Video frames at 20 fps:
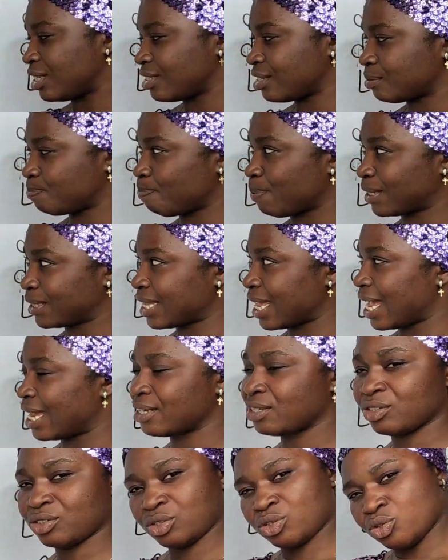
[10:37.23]

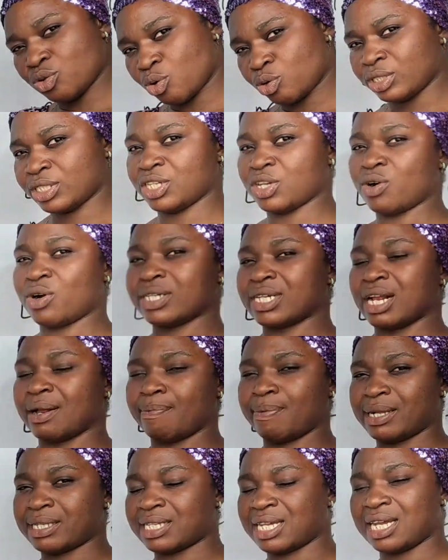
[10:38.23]
pattern, know the other
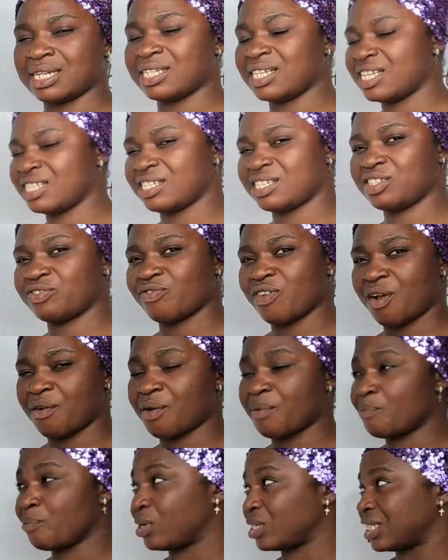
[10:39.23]
pattern. It is very
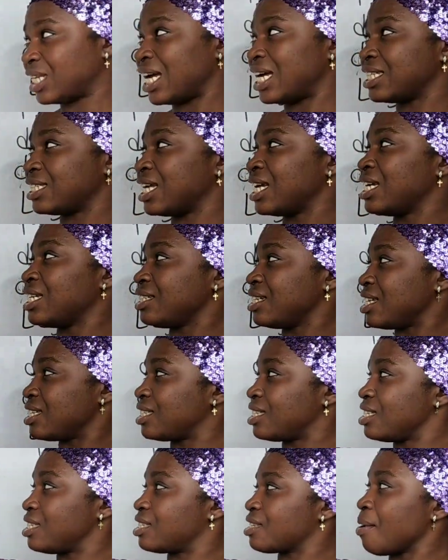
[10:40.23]
important. This
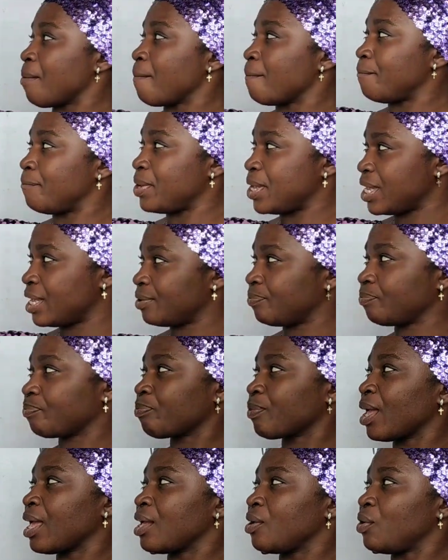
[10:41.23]
is B.
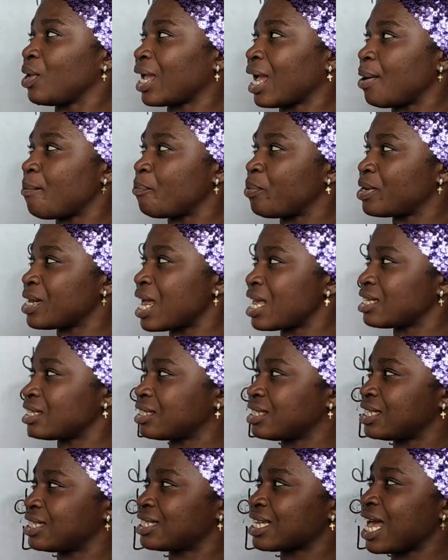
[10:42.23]
You can pronounce
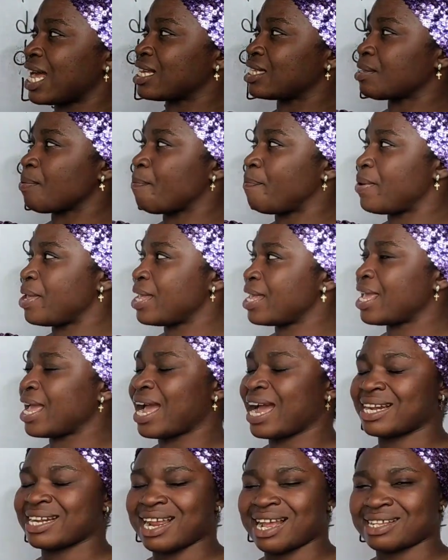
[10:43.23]
this as B
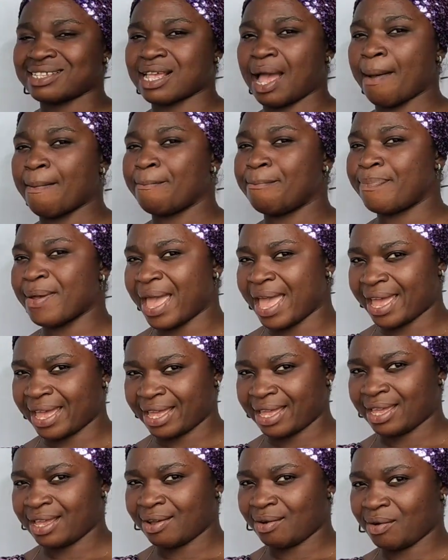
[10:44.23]
and as be,
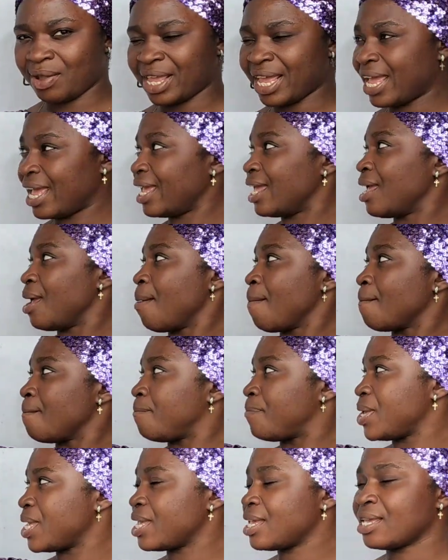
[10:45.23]
okay?
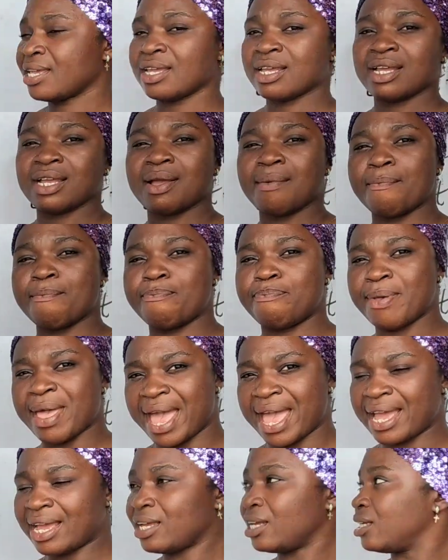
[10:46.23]
B,
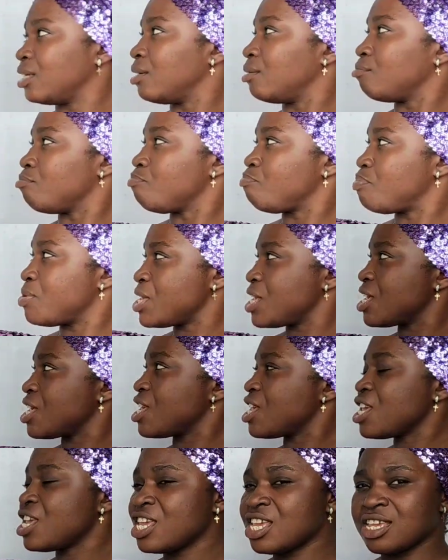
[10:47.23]
be,
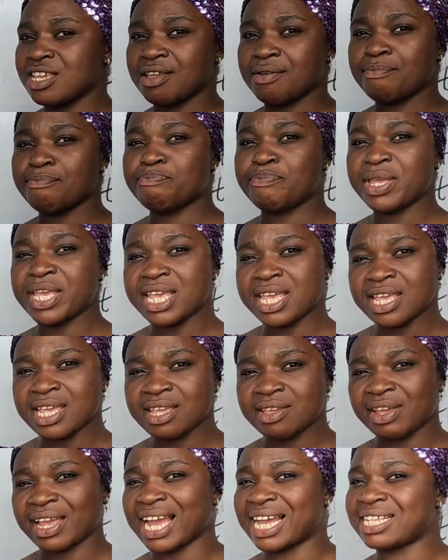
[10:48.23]
B-E, B.
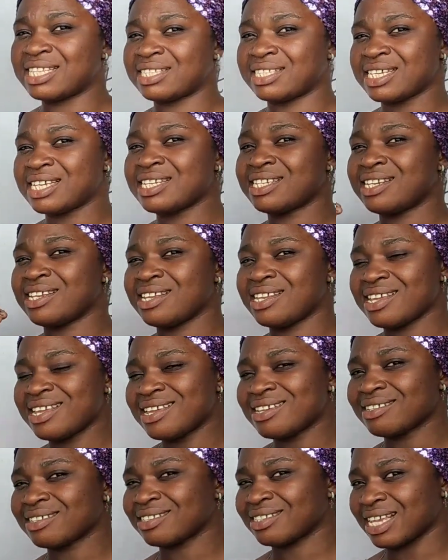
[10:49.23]
You can see the
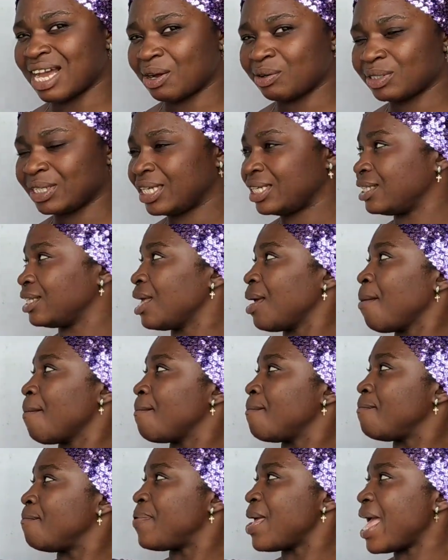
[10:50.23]
E sounding,
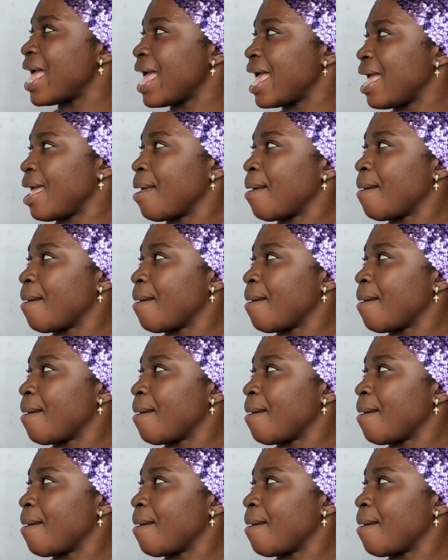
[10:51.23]
be,